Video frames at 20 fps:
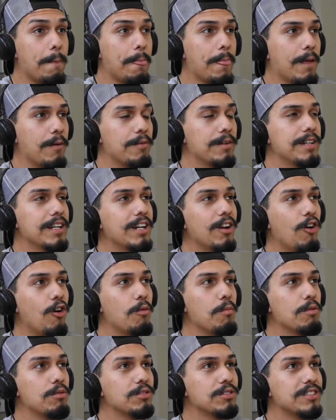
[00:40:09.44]
we did
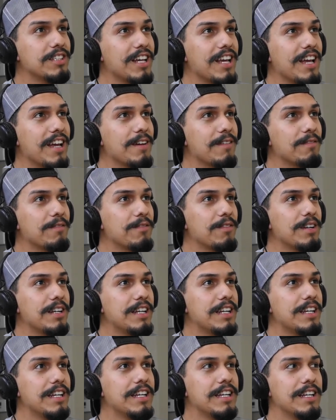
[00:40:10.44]
almost
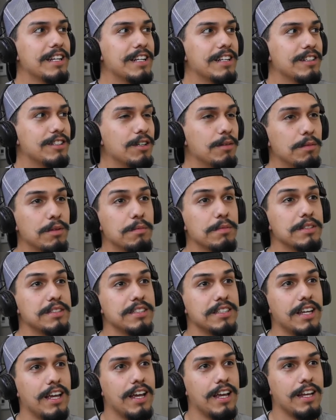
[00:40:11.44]
every
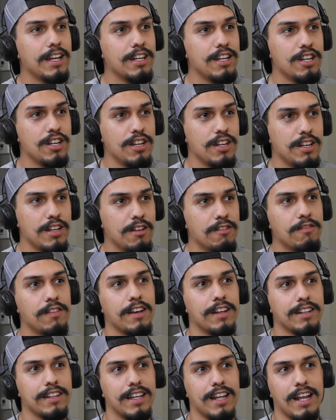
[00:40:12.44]
WBCA
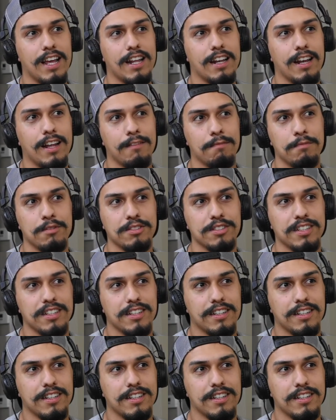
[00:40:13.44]
event that had live music.